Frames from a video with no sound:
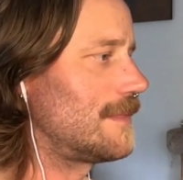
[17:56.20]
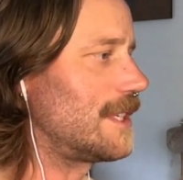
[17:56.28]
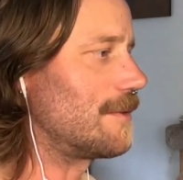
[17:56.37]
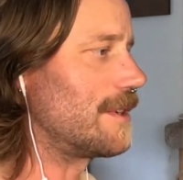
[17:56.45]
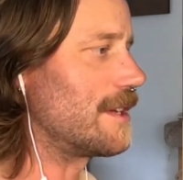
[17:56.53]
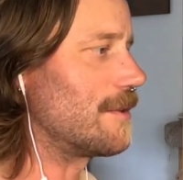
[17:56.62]

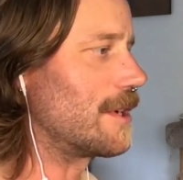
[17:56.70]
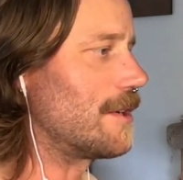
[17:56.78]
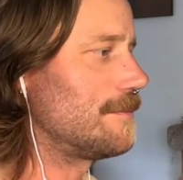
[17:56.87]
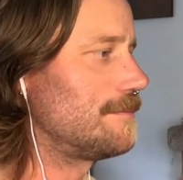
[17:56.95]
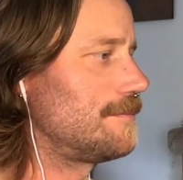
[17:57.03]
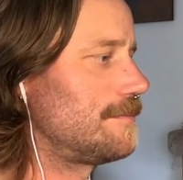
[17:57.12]
Anyway, there we
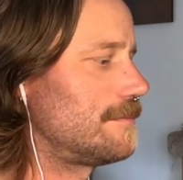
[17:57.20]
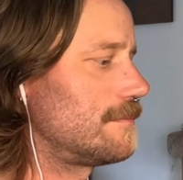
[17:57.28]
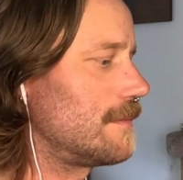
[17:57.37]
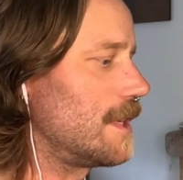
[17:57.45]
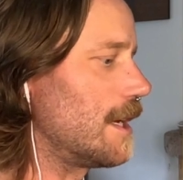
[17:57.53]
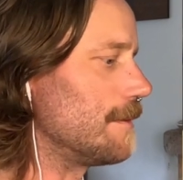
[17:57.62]
go.
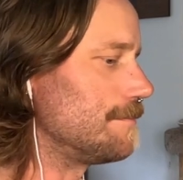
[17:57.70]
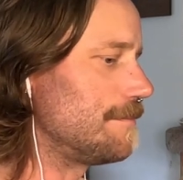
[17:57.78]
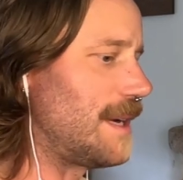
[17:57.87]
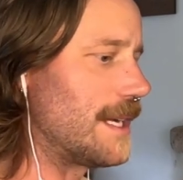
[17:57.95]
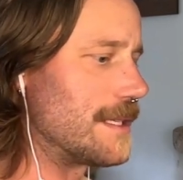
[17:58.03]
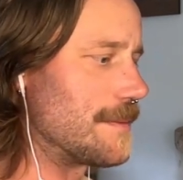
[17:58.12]
Yeah,
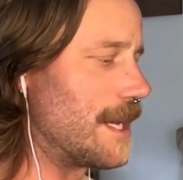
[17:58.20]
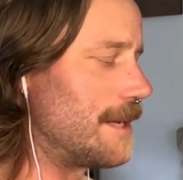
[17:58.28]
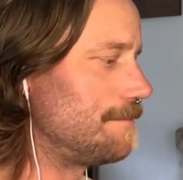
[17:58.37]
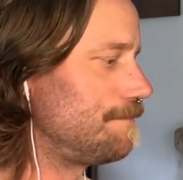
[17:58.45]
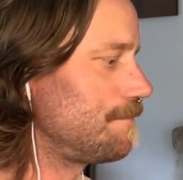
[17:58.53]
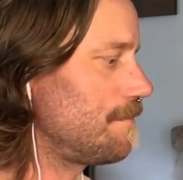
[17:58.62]
buttons,
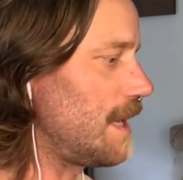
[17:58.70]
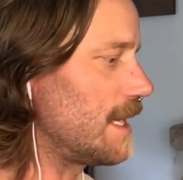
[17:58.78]
man.